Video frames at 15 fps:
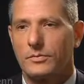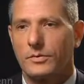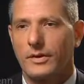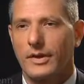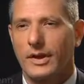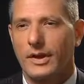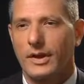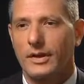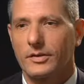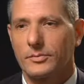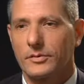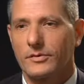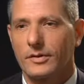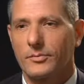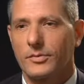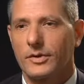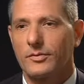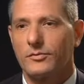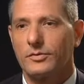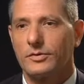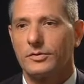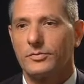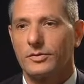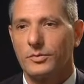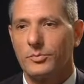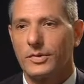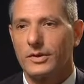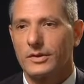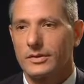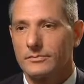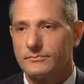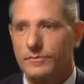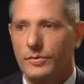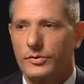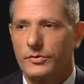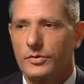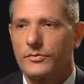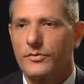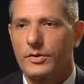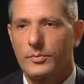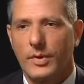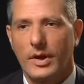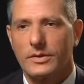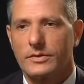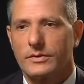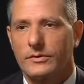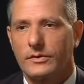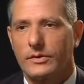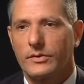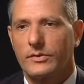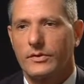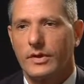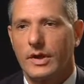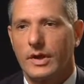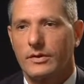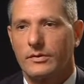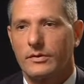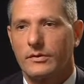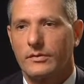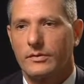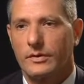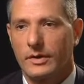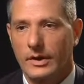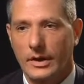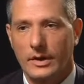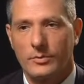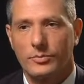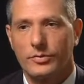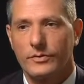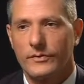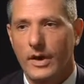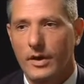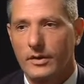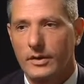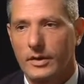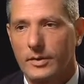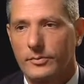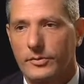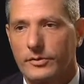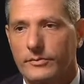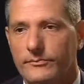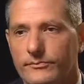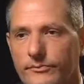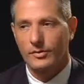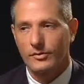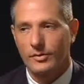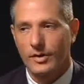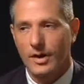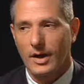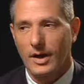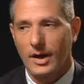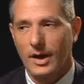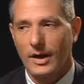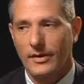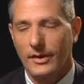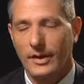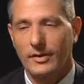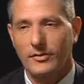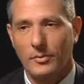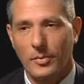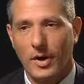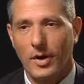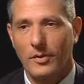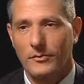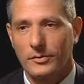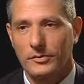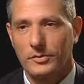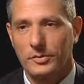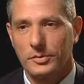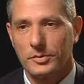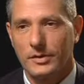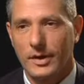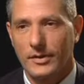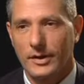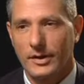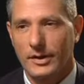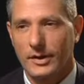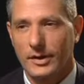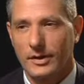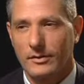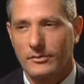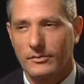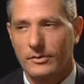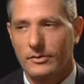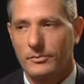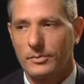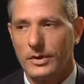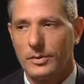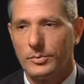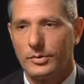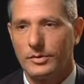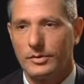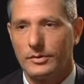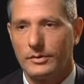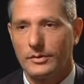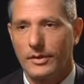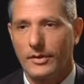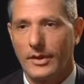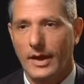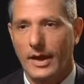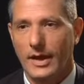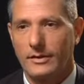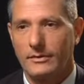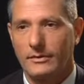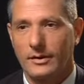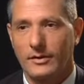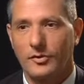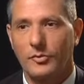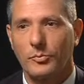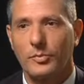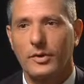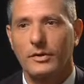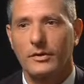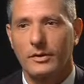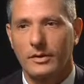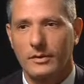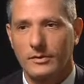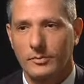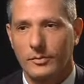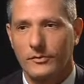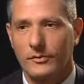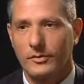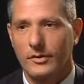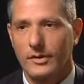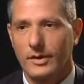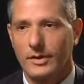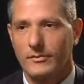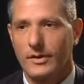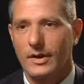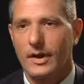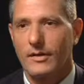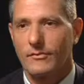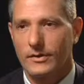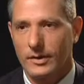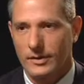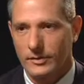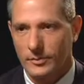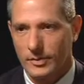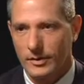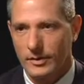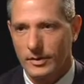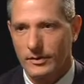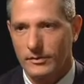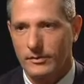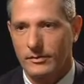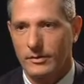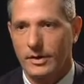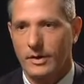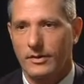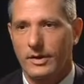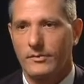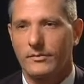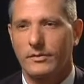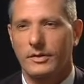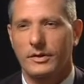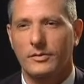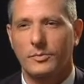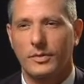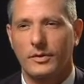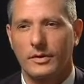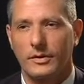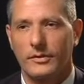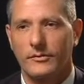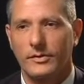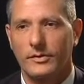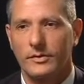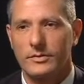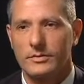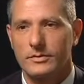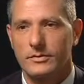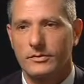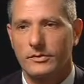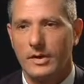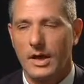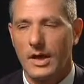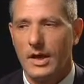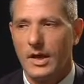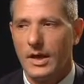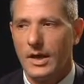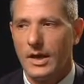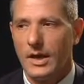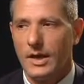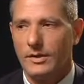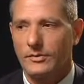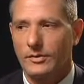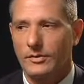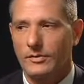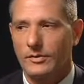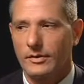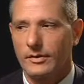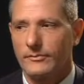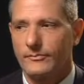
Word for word: We're on the cusp of something really, really big. What's good for the patients is that they're going to get improved outcomes. So I think it's a powerful tool. I think it gives people that experience before they even have the experience. And I think for experienced physicians, it just